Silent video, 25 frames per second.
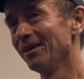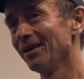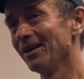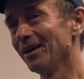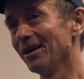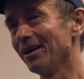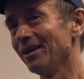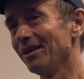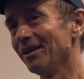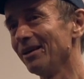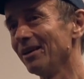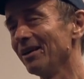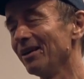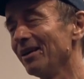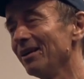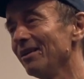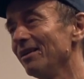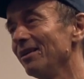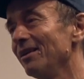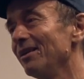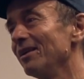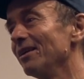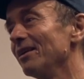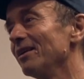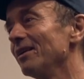
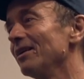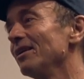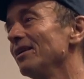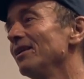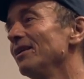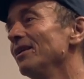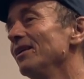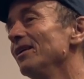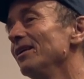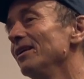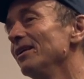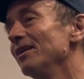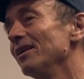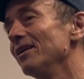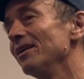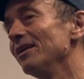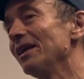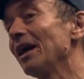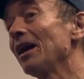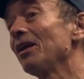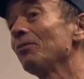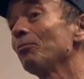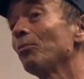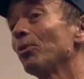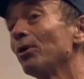And
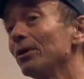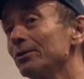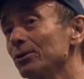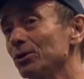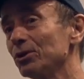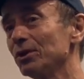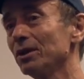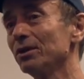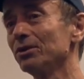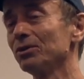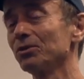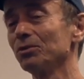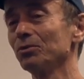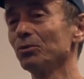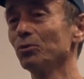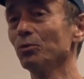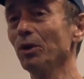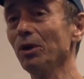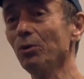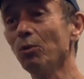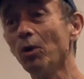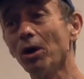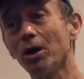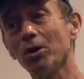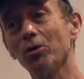that process,
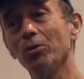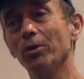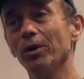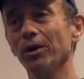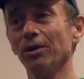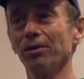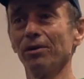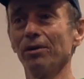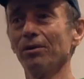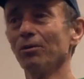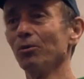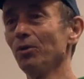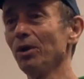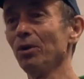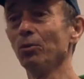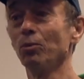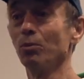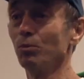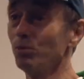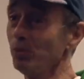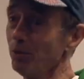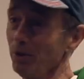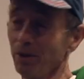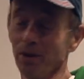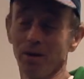we work with.
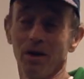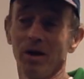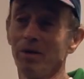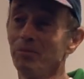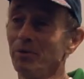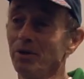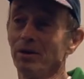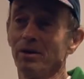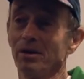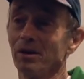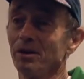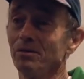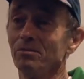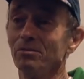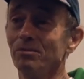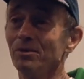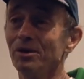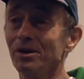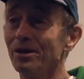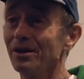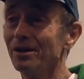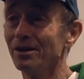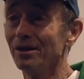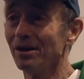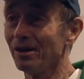
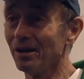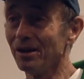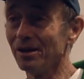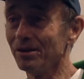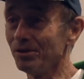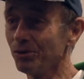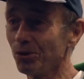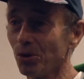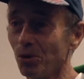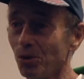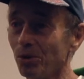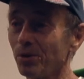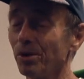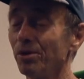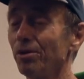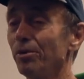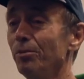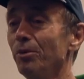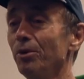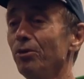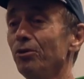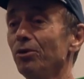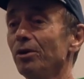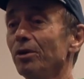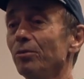I talk at the
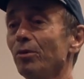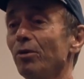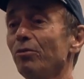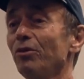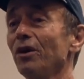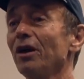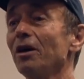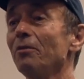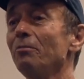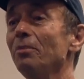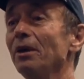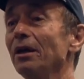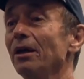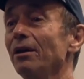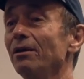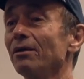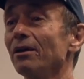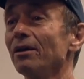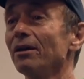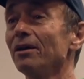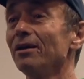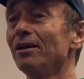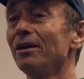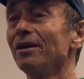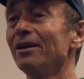museum a fair bit.
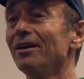I